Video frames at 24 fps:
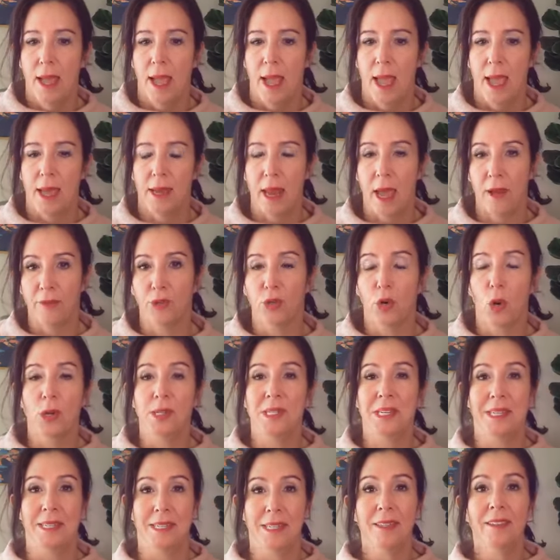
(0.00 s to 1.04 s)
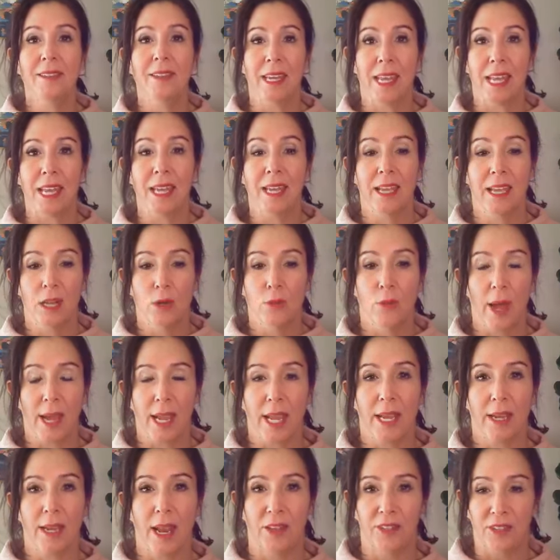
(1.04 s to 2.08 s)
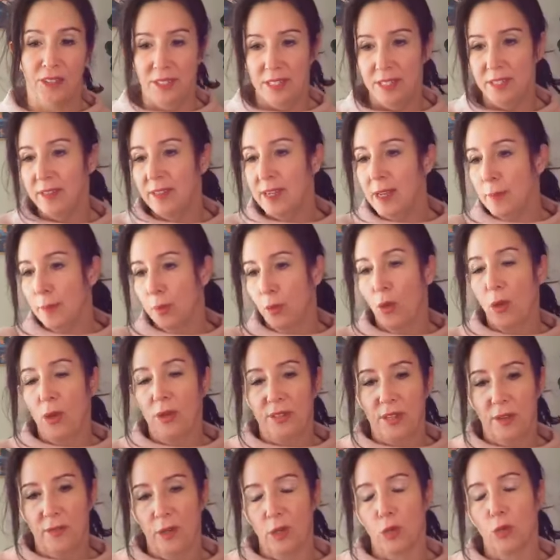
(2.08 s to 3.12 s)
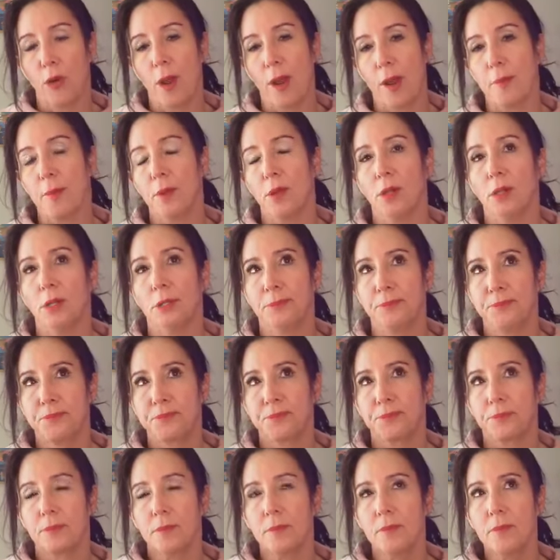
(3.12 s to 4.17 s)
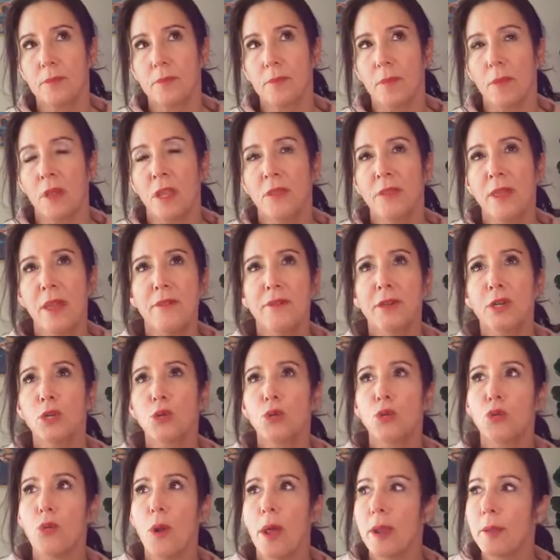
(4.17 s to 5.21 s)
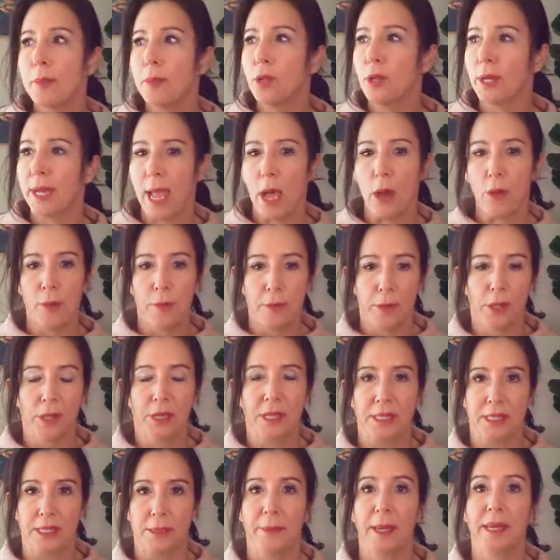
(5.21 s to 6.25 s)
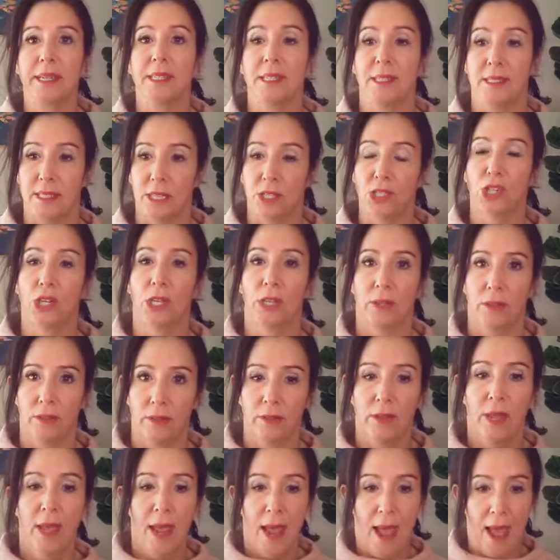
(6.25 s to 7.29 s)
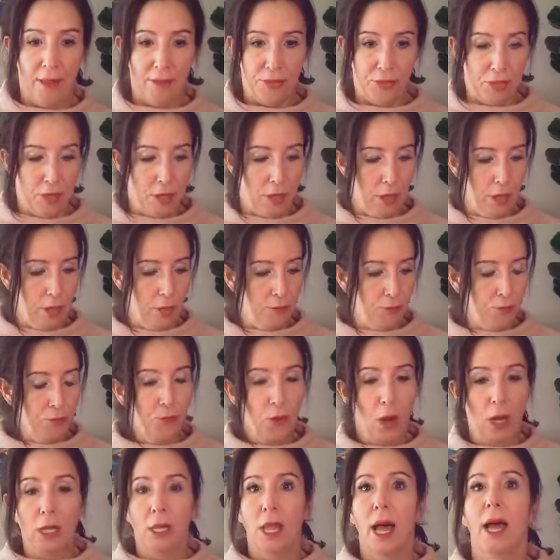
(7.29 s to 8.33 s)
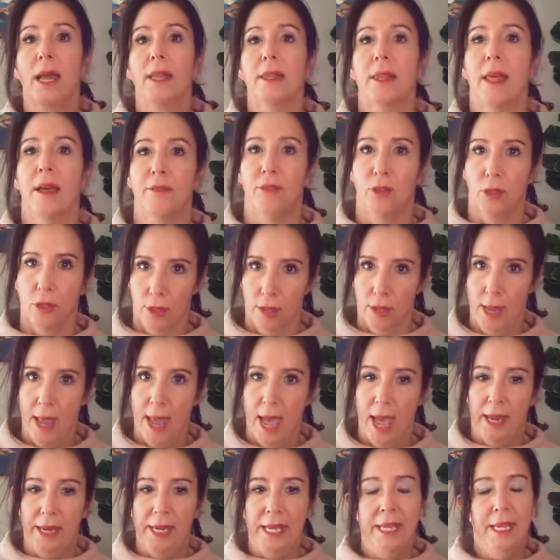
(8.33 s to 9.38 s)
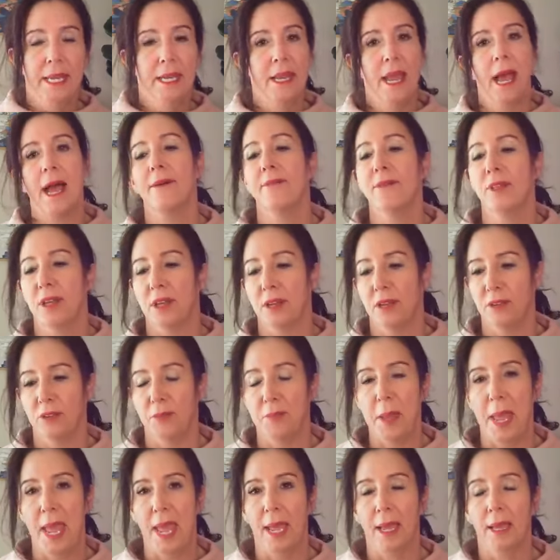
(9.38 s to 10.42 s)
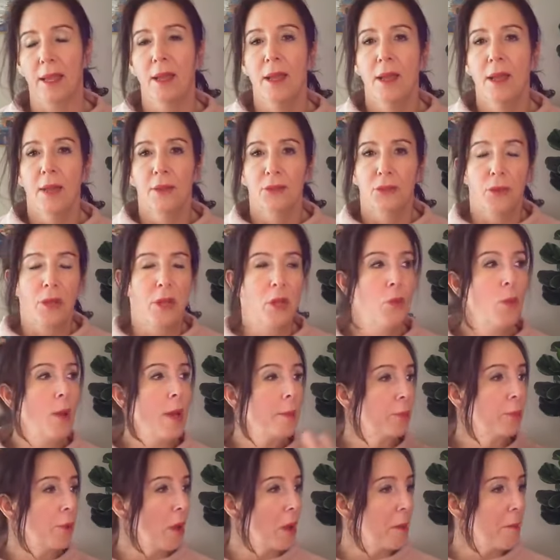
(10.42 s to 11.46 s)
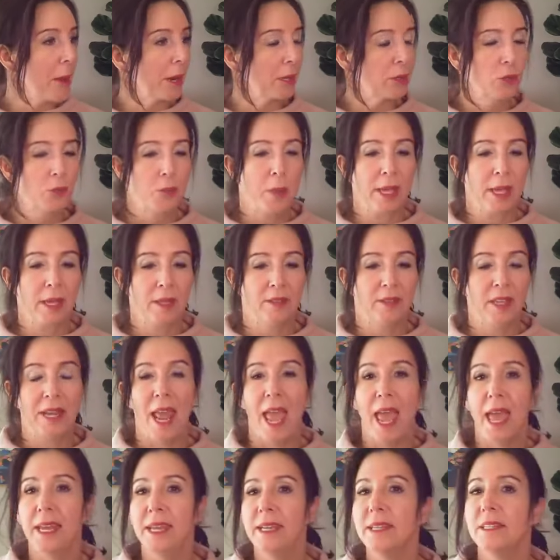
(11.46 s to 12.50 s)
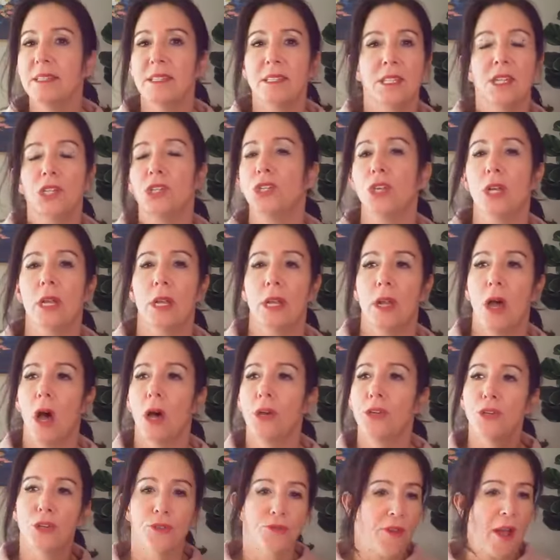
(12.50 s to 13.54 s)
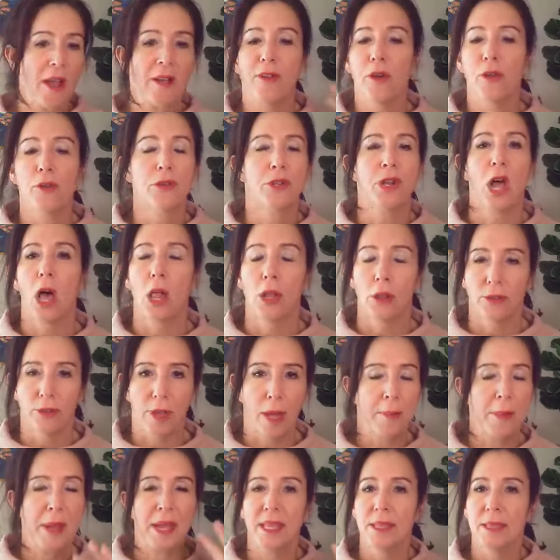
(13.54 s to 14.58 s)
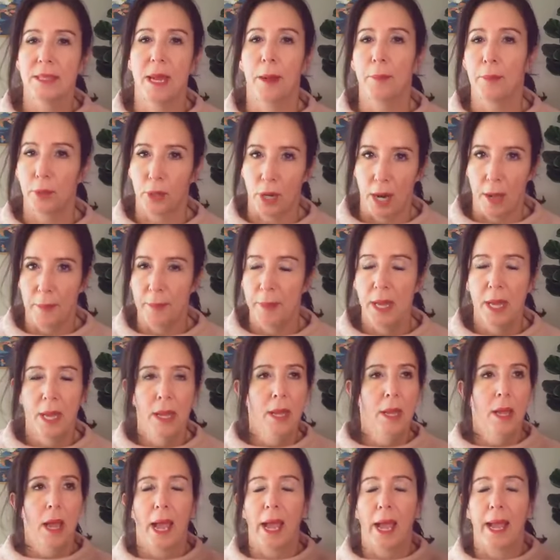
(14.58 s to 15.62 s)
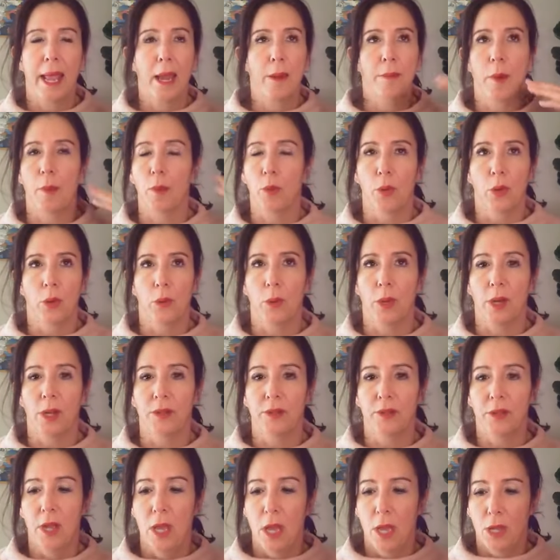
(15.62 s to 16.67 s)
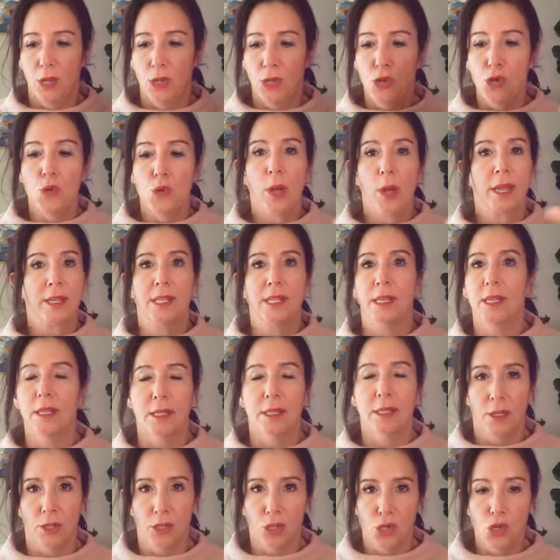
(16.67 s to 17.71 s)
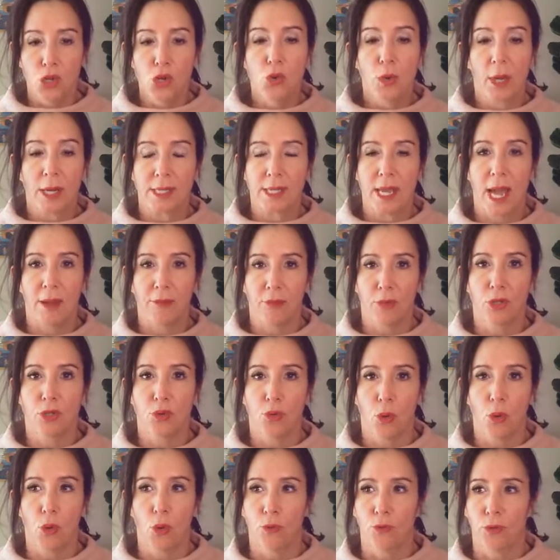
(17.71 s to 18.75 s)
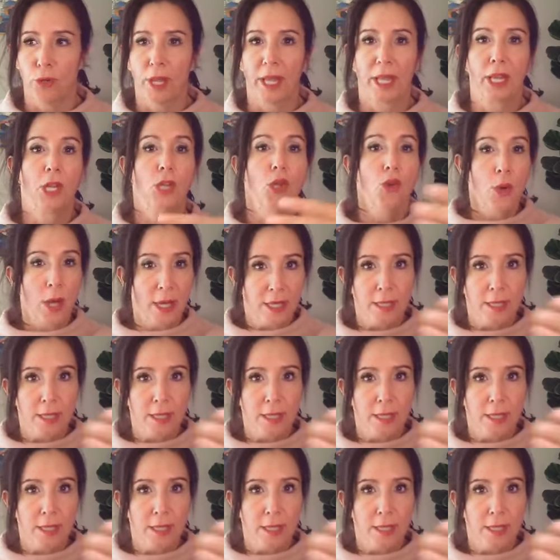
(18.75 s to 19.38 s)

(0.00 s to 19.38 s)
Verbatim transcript: and after going to Disney, he recognized that Disney employees have incredible they have incredible accountability to make decisions at the frontline level, and he didn't have that at his bank. So he went and brought it back to his bank and said, any decision under five hundred dollars, I'm making the number up. I can't remember what it was you get to you get to have control over like you get